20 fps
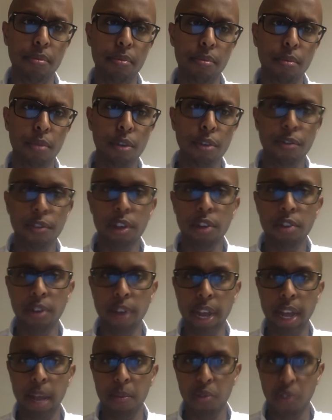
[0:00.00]

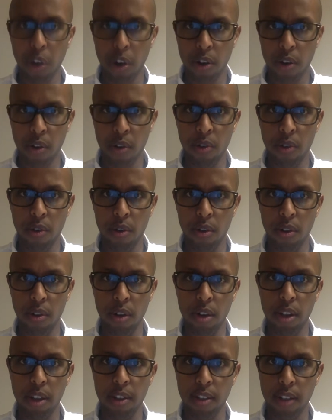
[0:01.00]
Murphy-Graham's
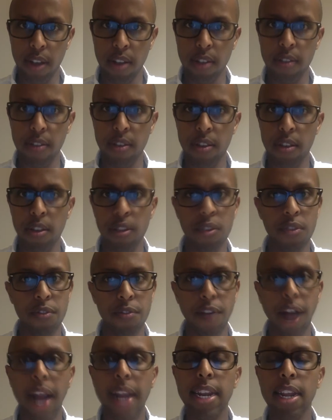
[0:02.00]
article discusses
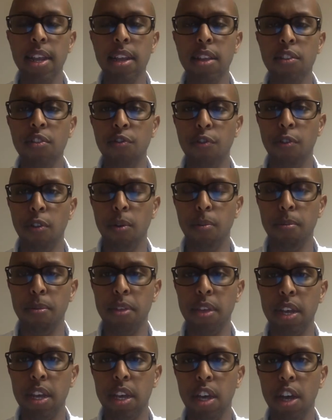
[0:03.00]
findings
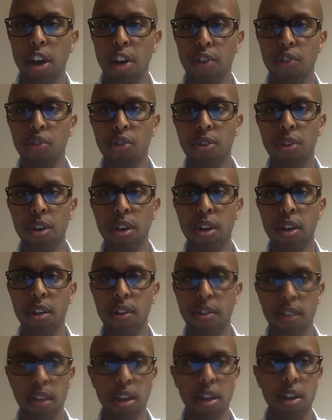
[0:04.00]
from the
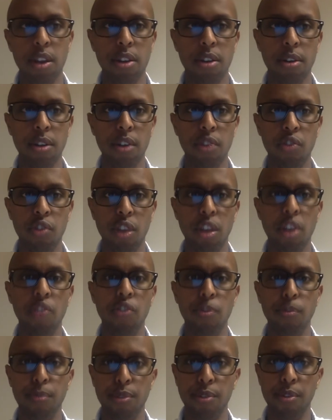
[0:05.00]
Honduran Secondary
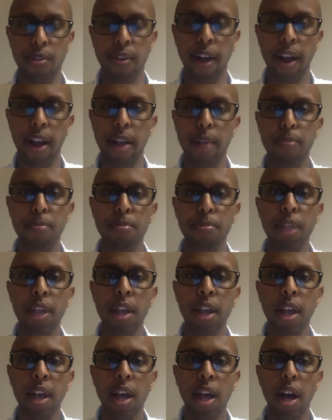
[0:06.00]
Education Program,
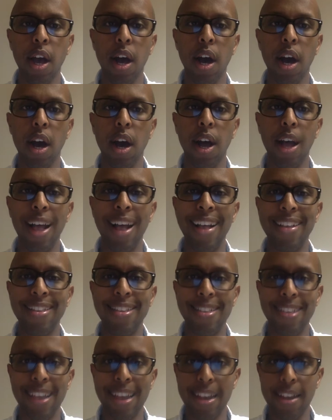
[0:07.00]

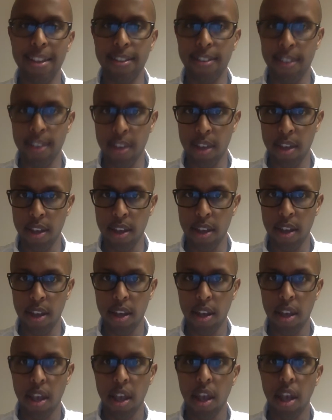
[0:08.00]
SAT,